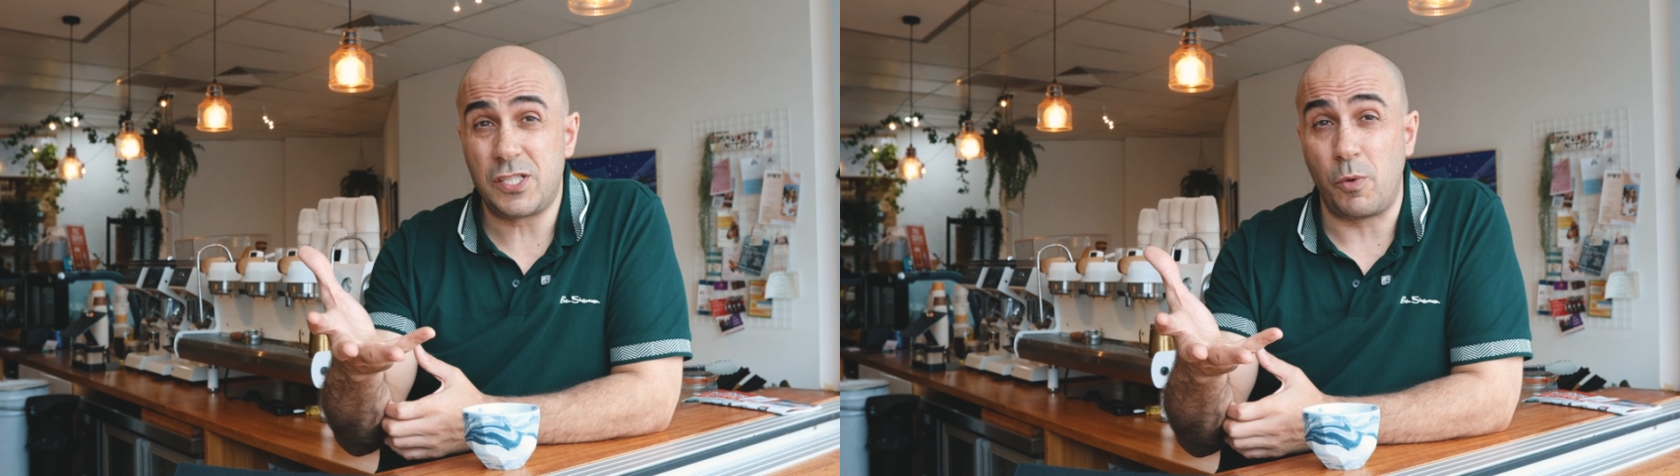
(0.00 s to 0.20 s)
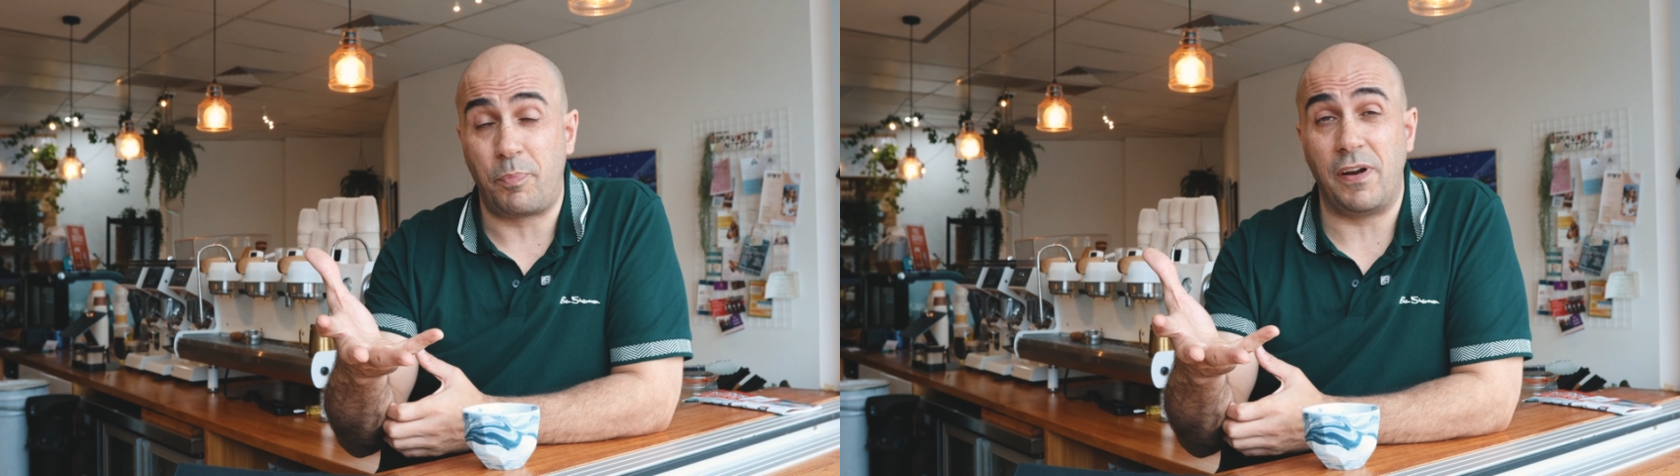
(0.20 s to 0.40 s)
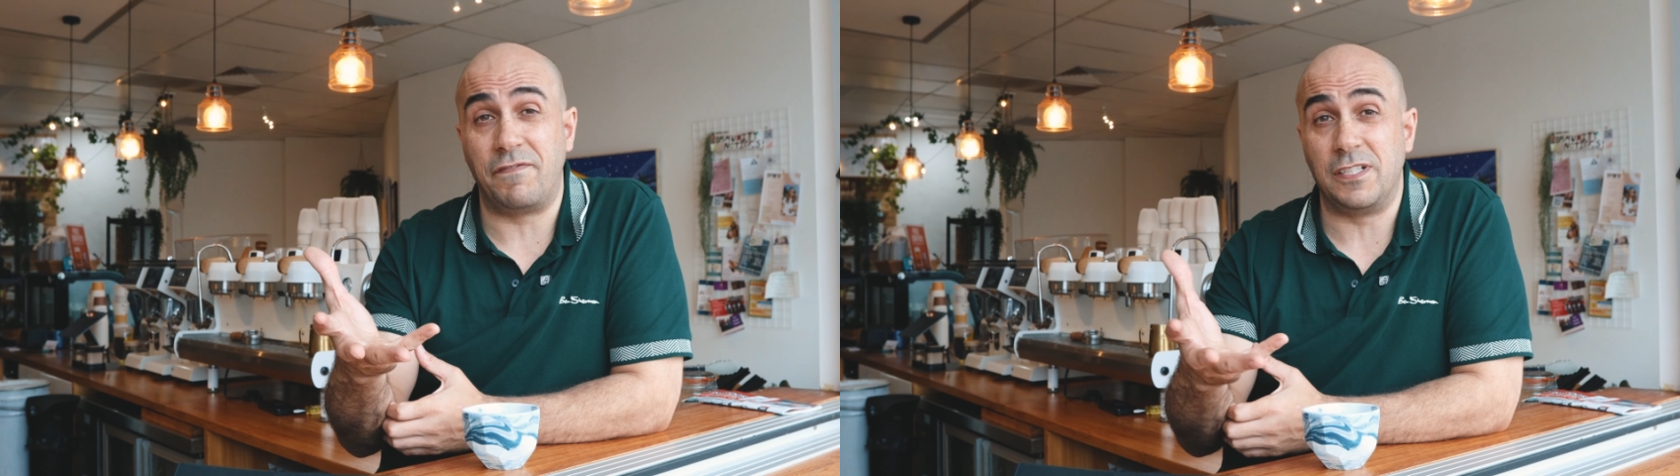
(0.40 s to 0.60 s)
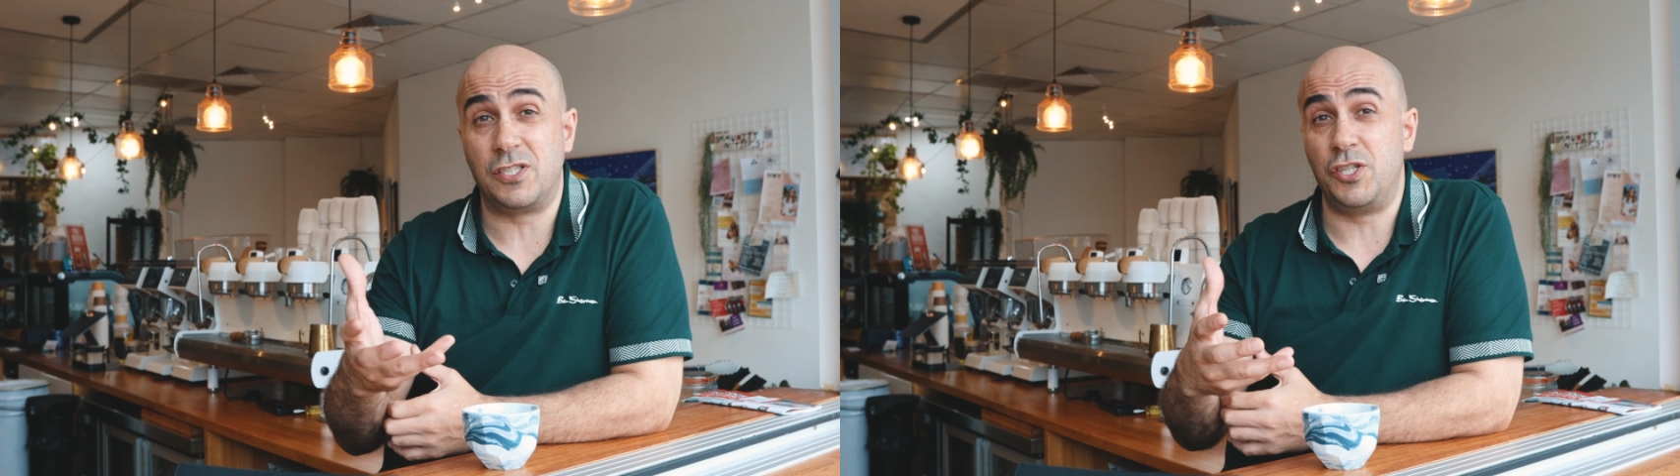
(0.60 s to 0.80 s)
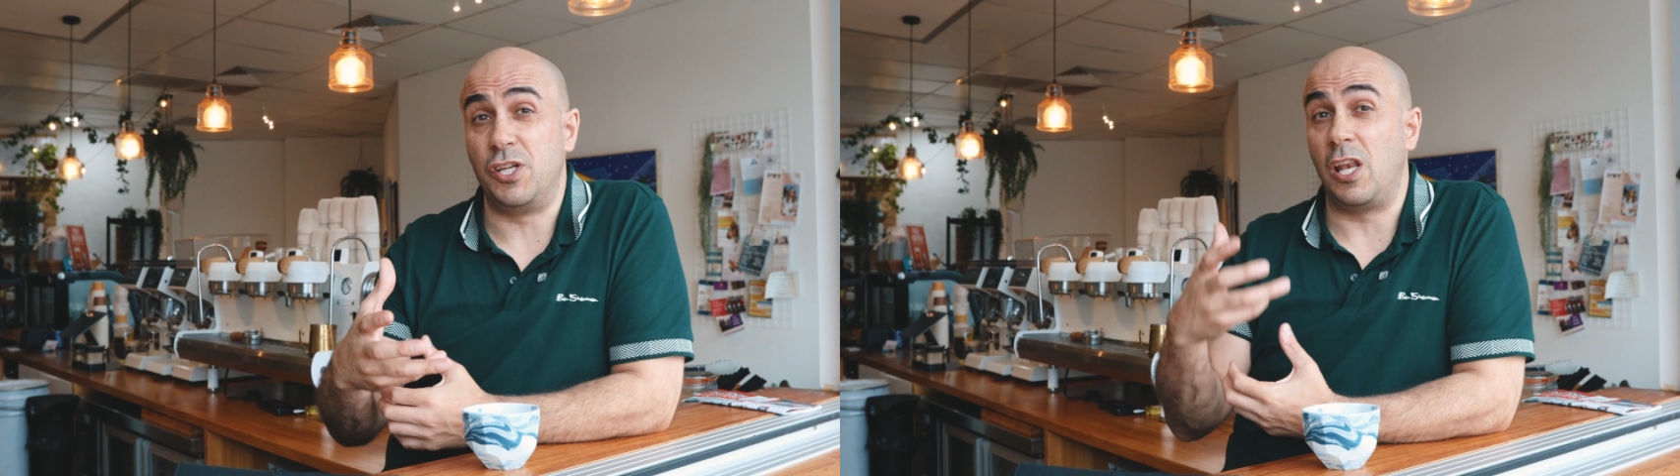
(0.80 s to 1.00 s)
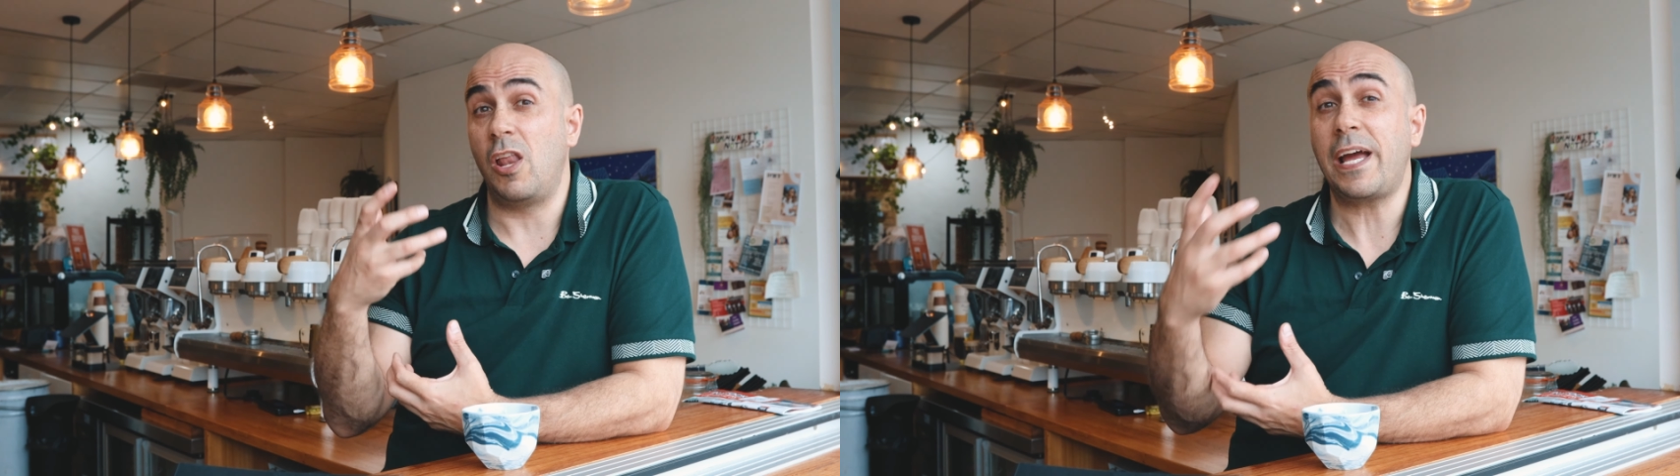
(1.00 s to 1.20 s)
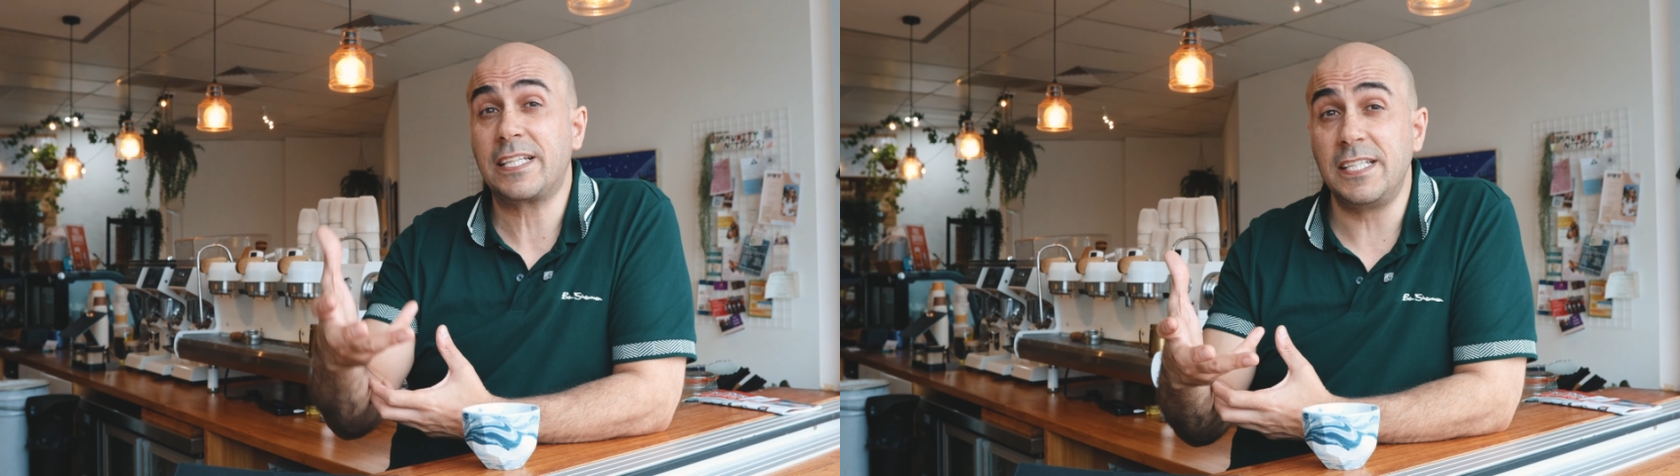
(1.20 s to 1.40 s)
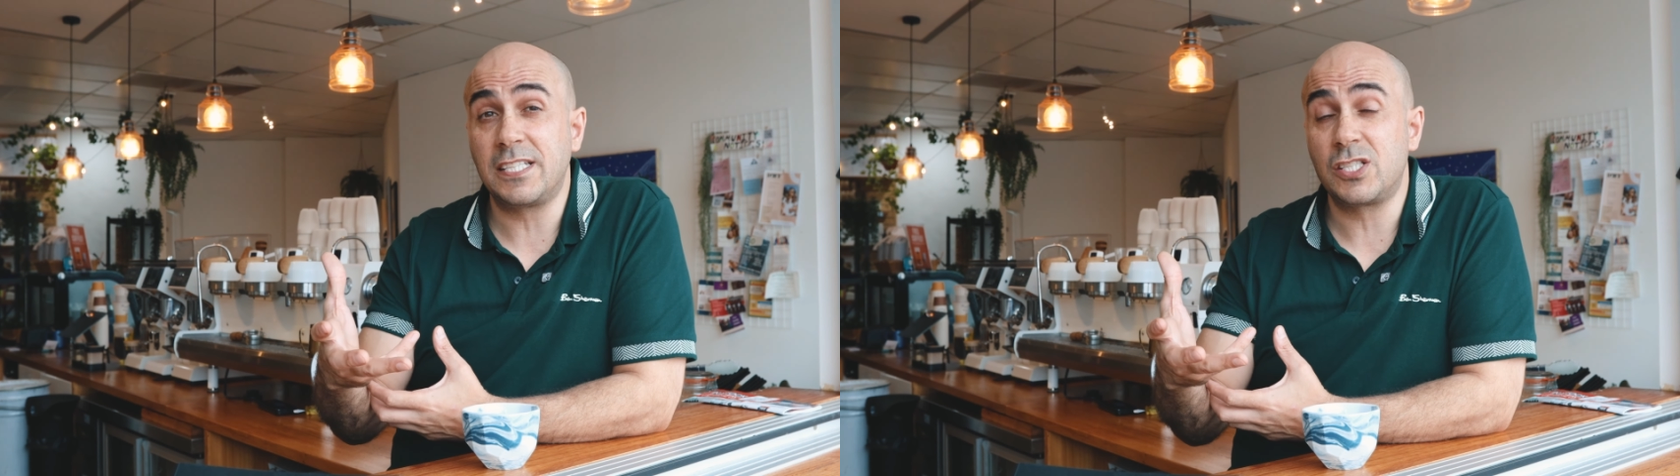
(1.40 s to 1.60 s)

is your preference? Do you like this